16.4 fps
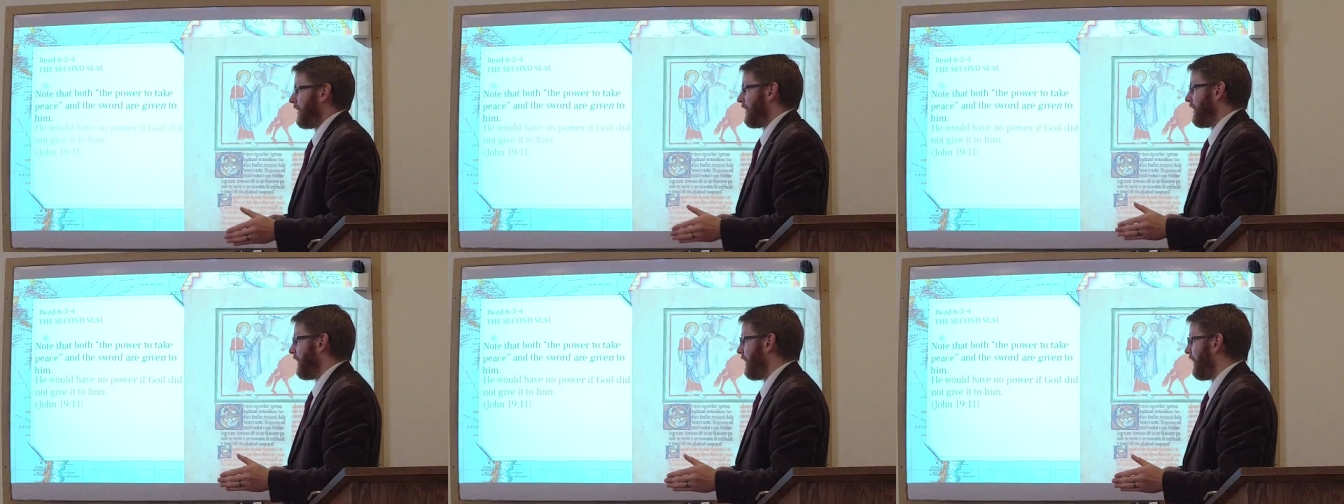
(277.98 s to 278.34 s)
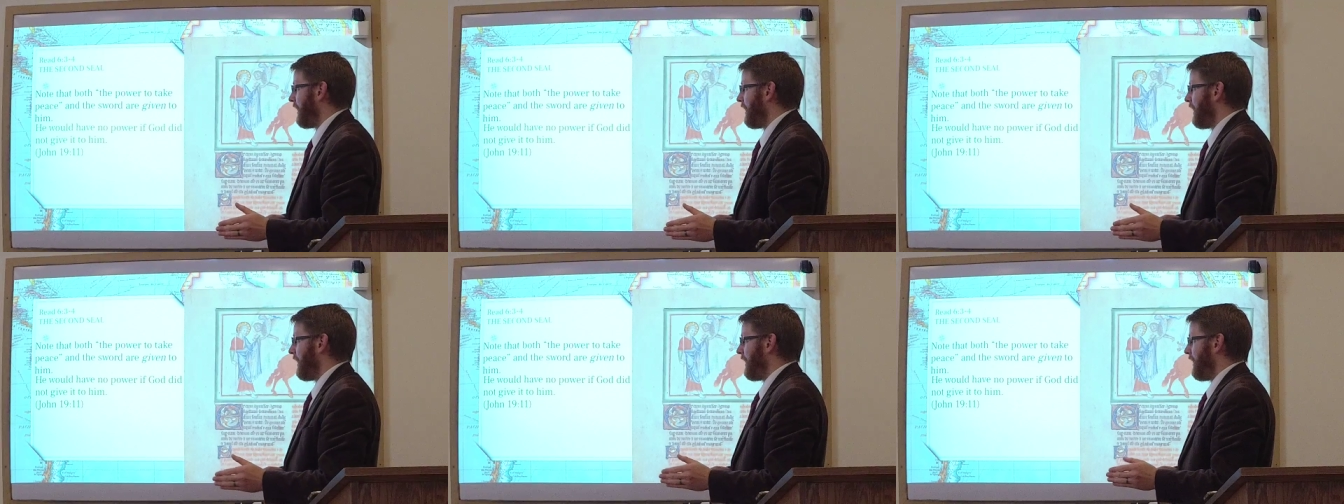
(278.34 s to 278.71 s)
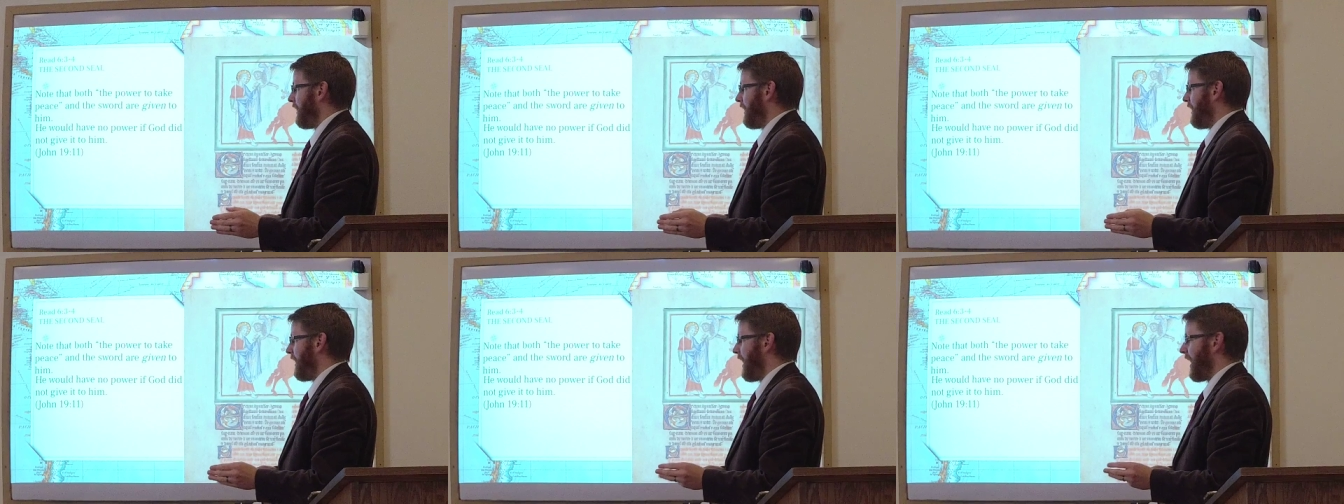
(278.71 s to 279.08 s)
Uh,
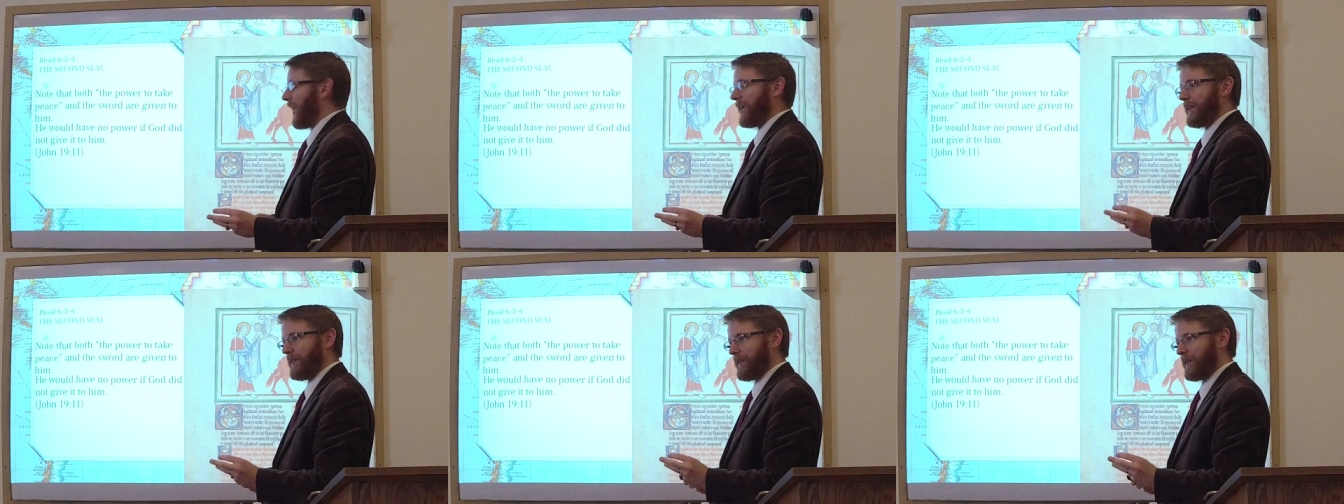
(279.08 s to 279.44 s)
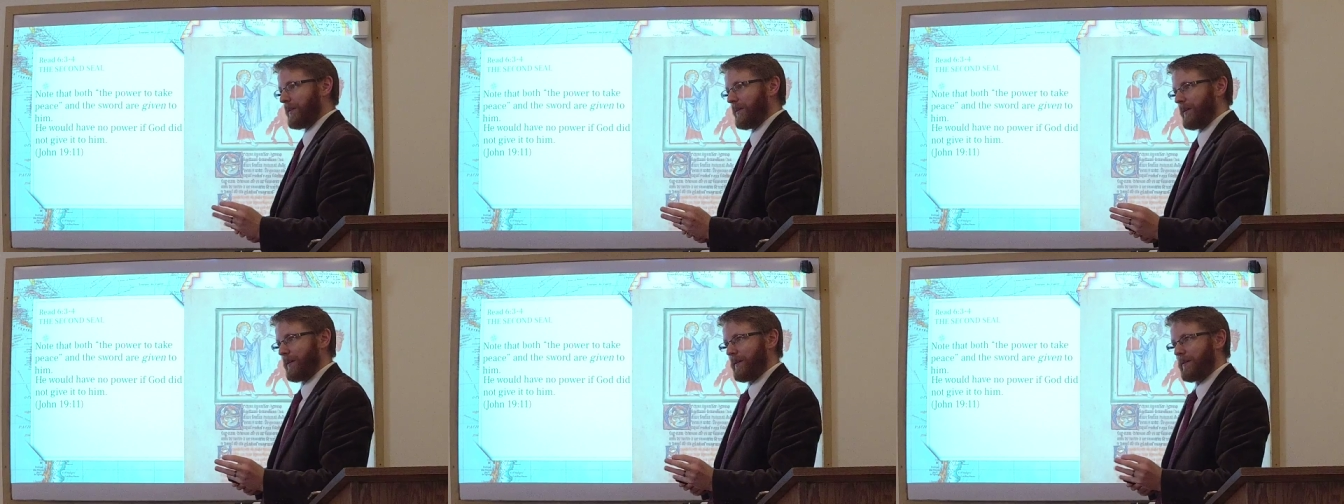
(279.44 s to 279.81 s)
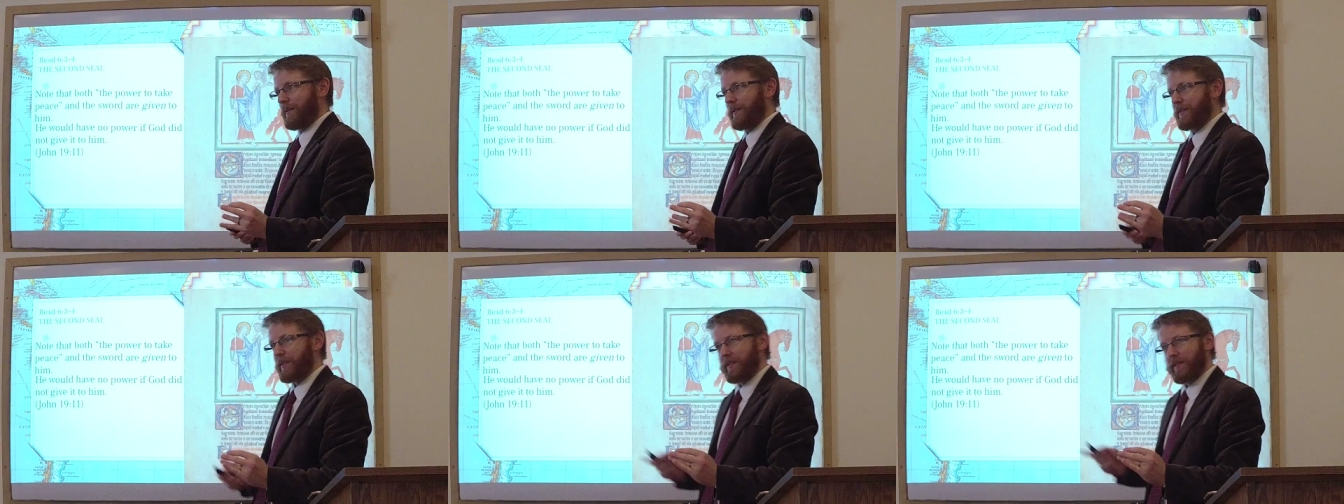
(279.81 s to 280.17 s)
and
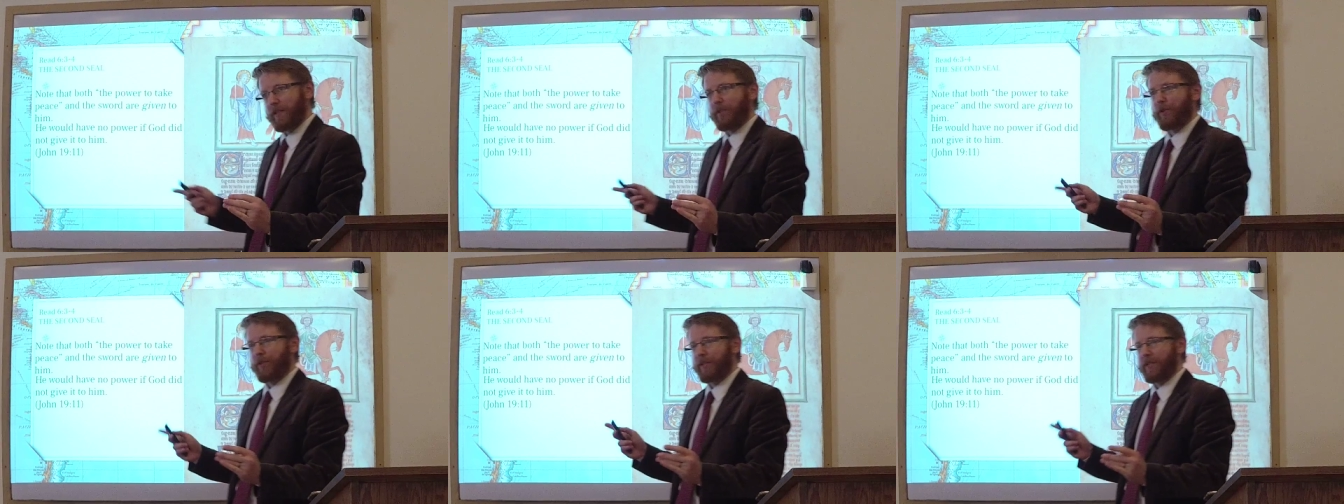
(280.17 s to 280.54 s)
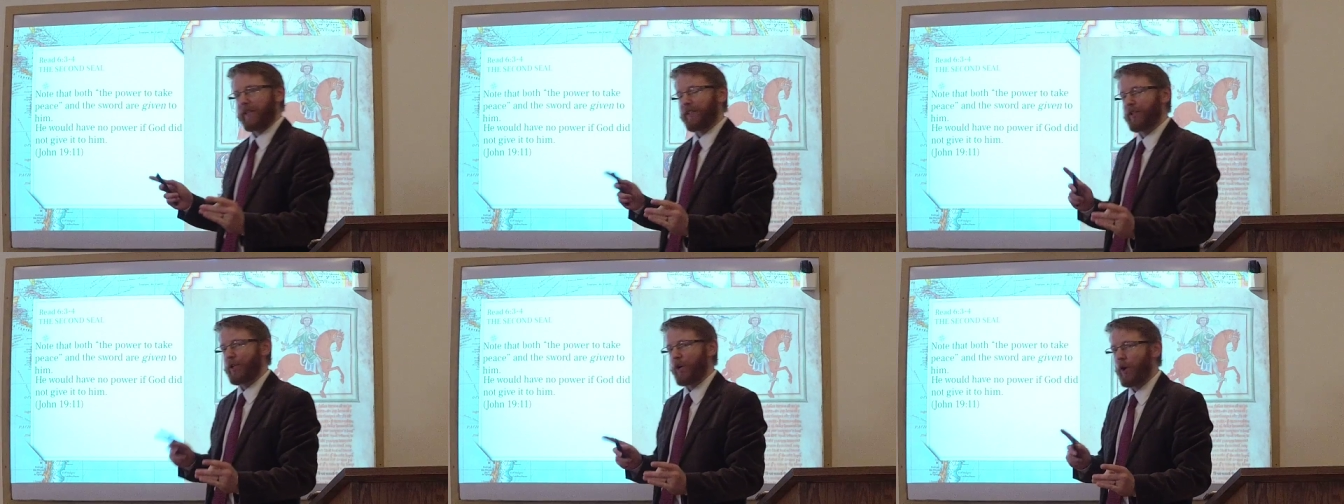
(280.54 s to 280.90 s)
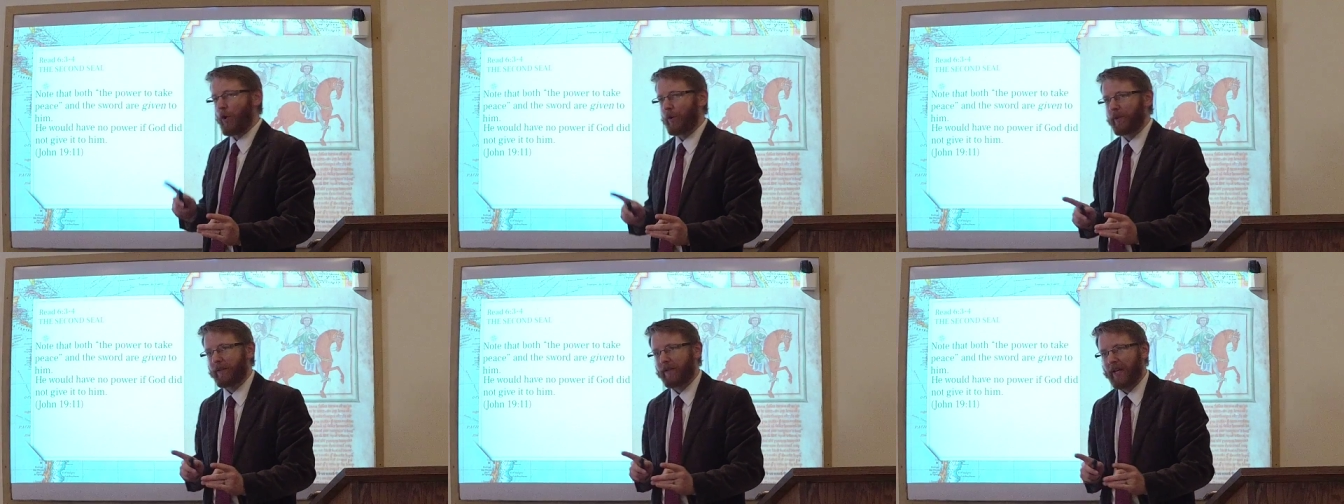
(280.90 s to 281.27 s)
this is interesting to
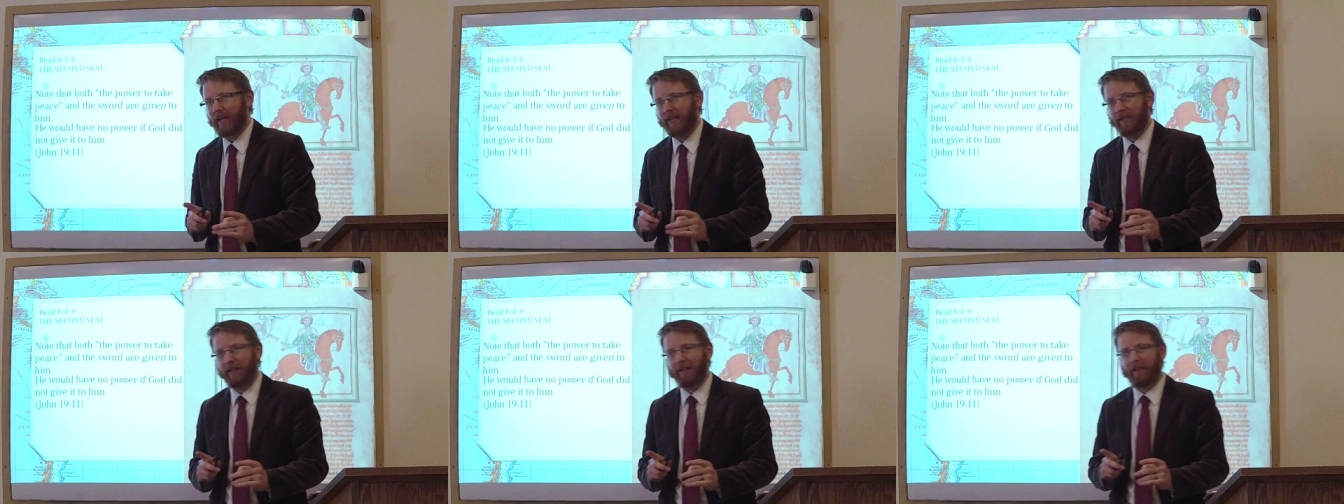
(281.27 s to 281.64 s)
note that